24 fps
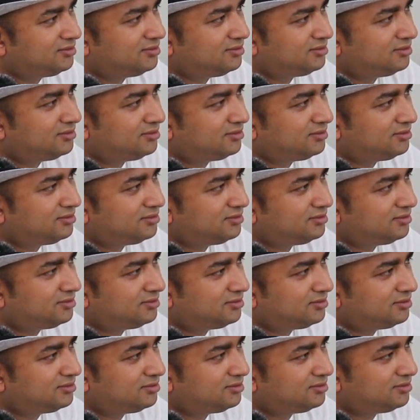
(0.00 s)

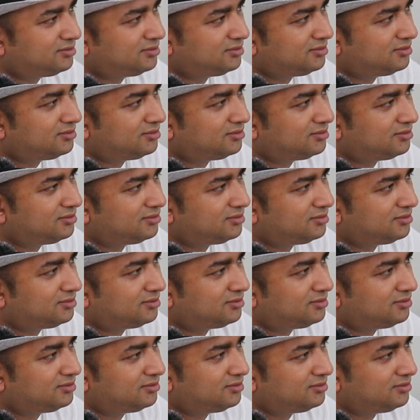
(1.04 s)

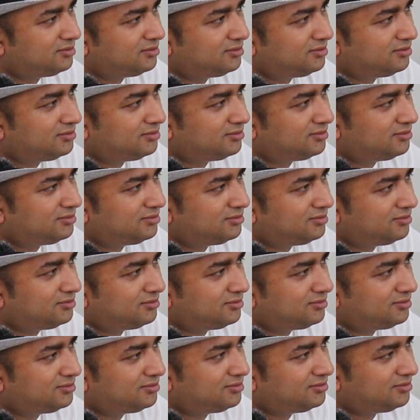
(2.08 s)

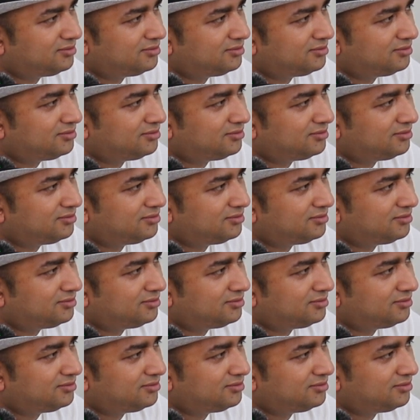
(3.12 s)
No words are spoken by the person on screen.